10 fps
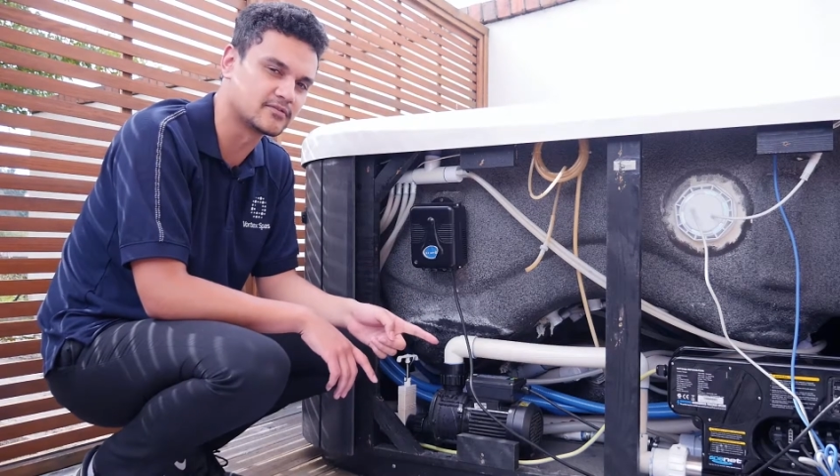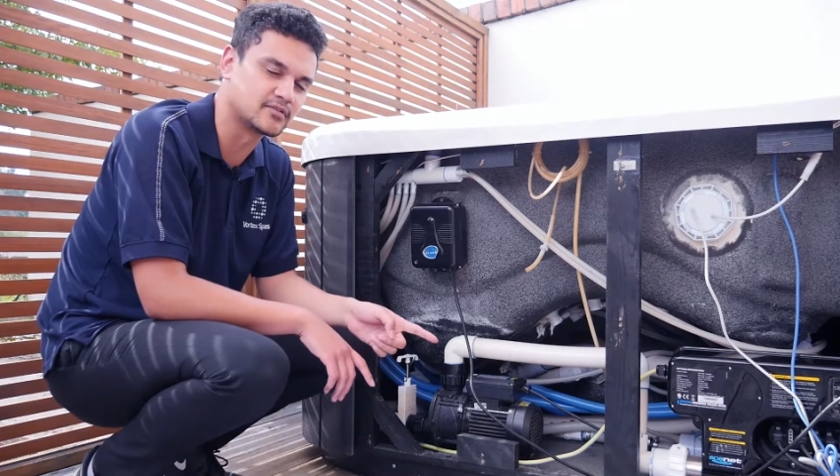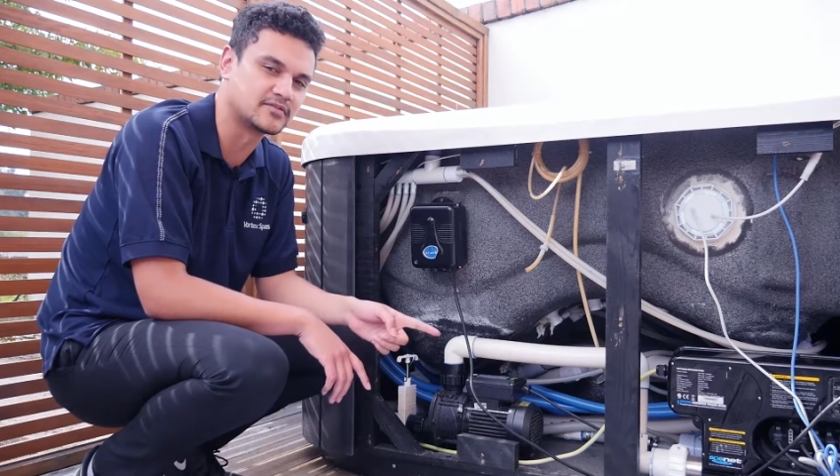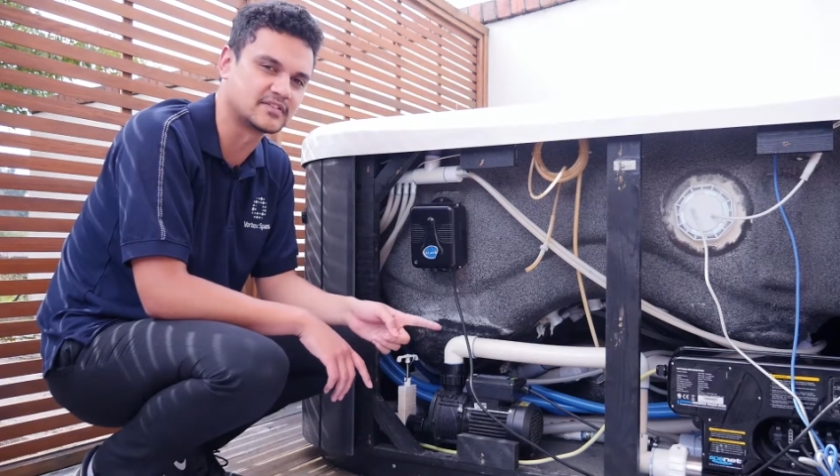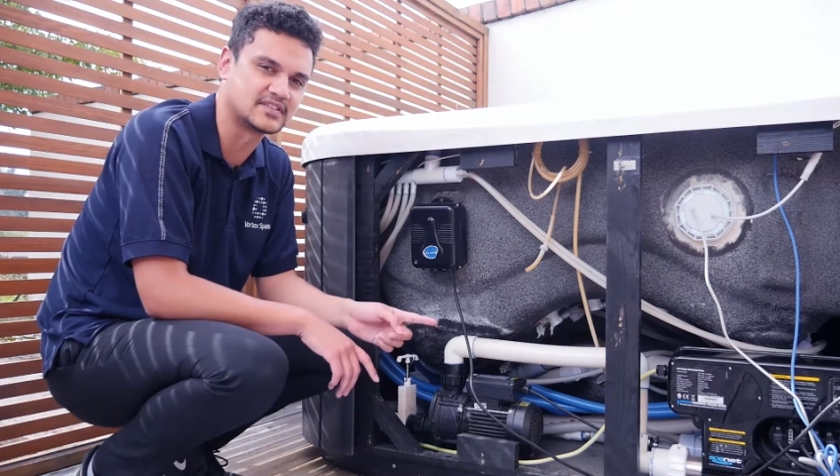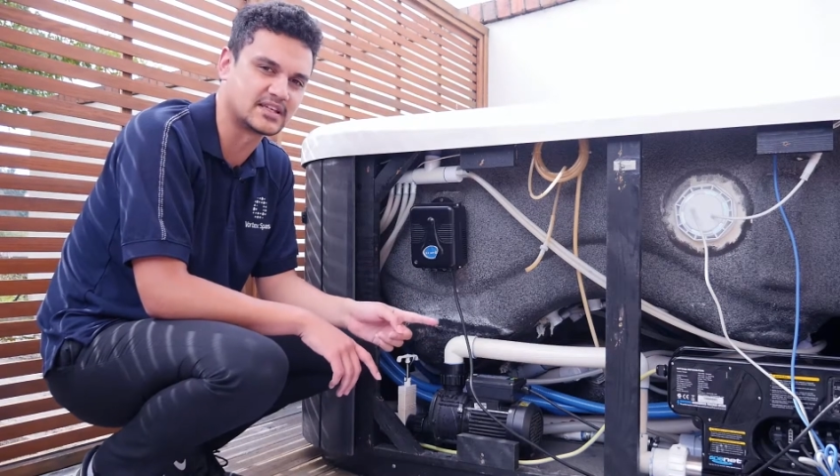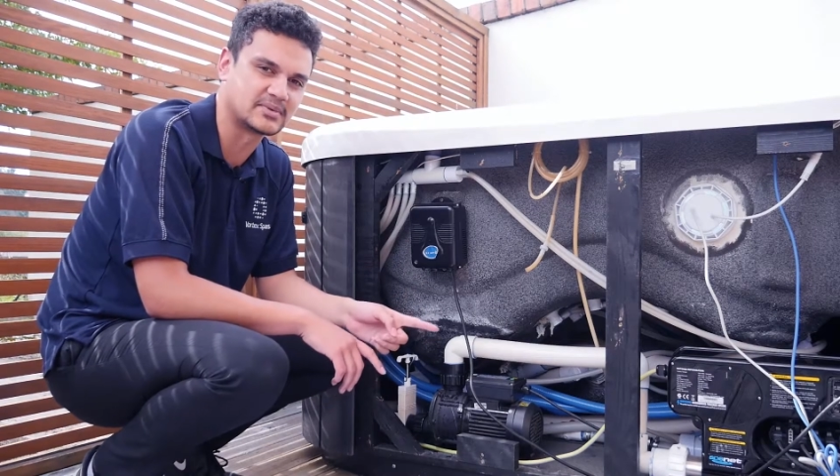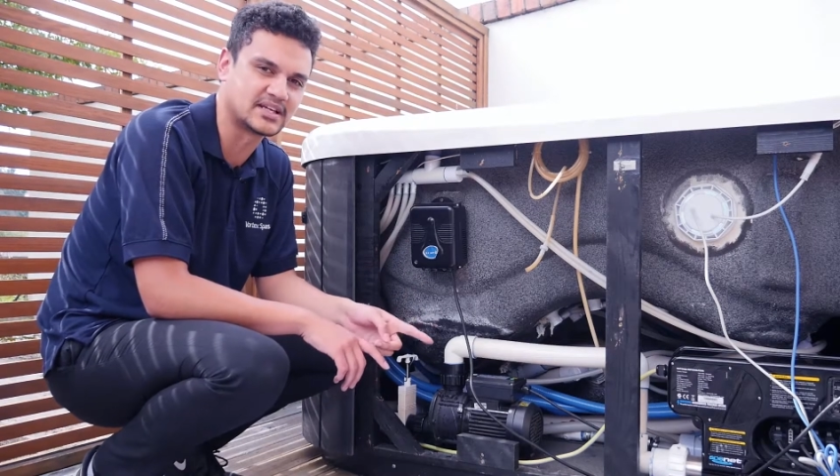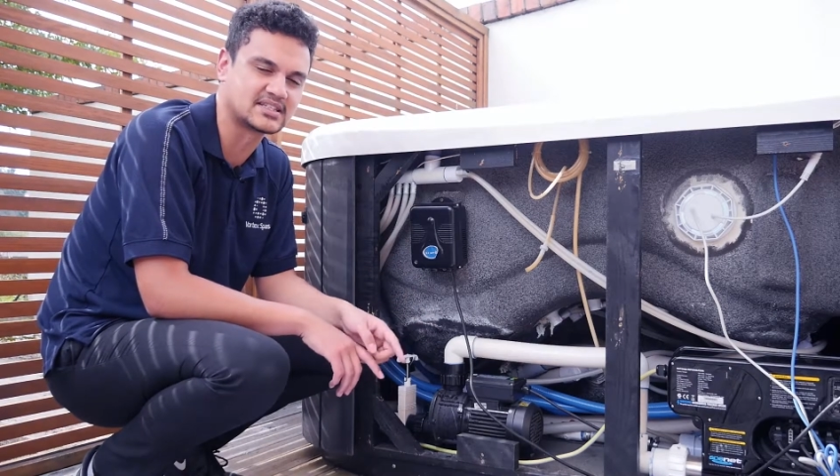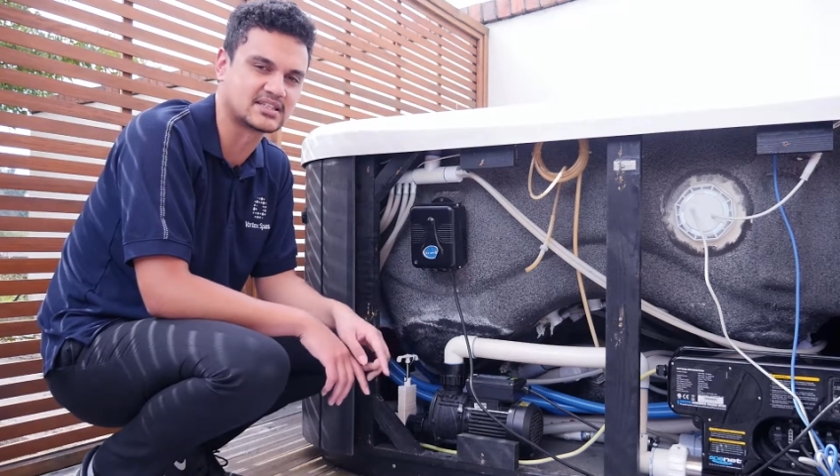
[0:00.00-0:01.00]
for 15
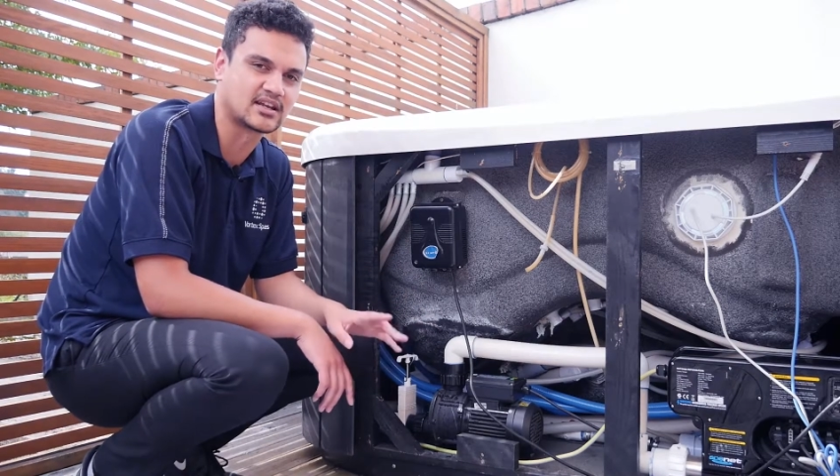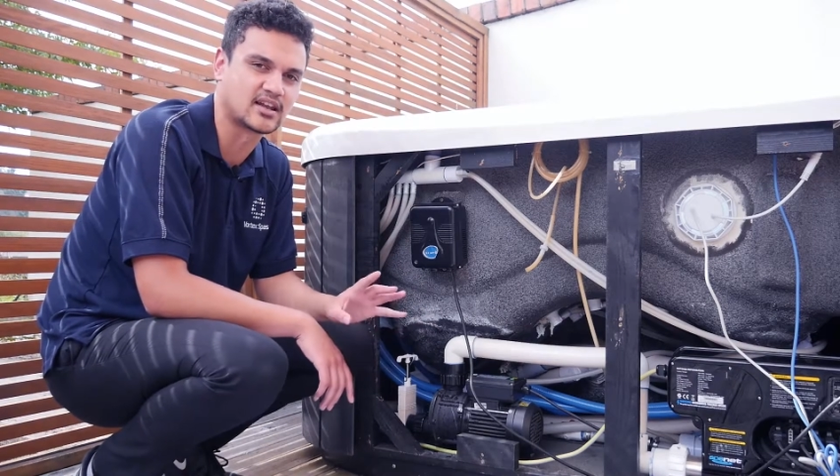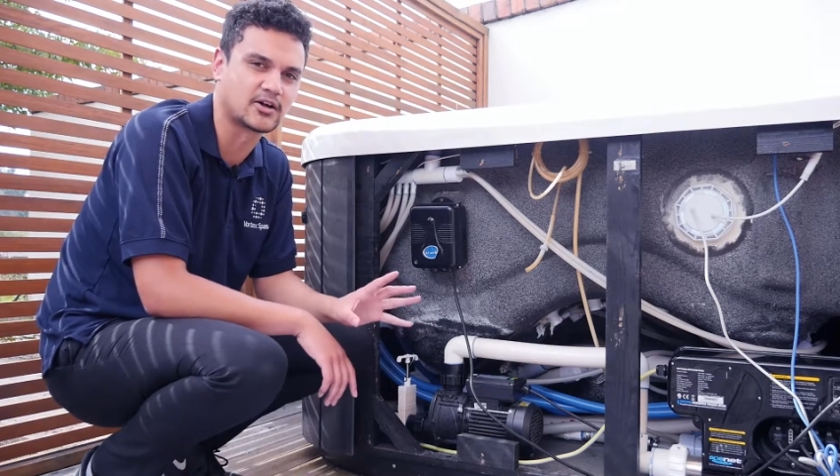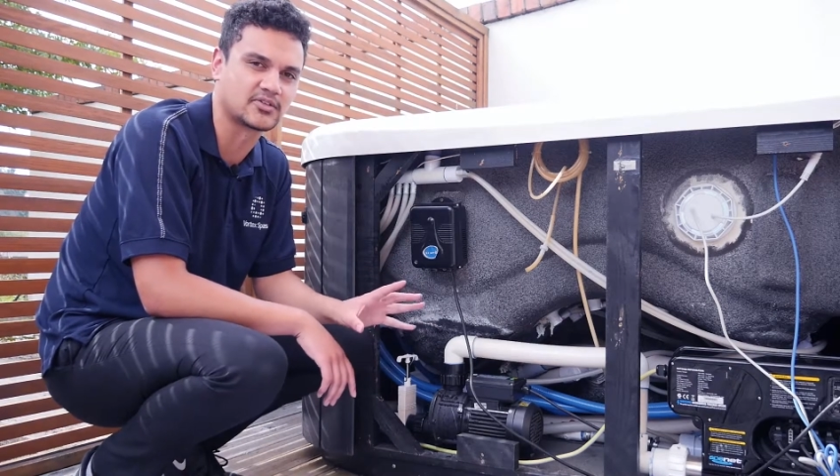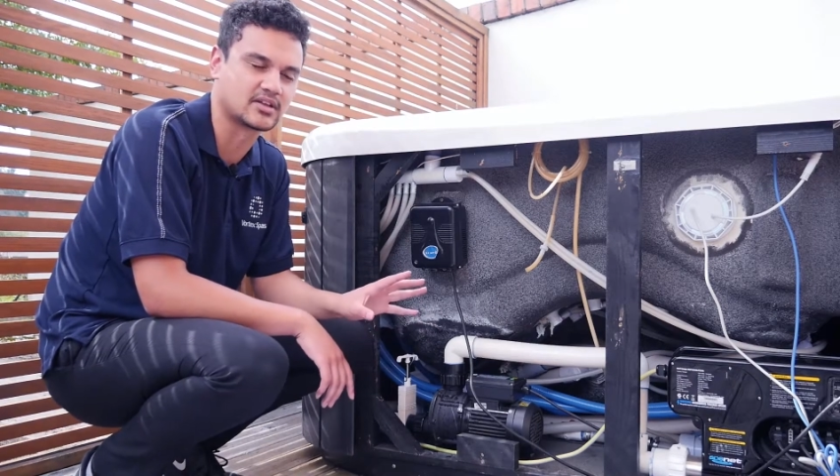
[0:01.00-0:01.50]
minutes and allow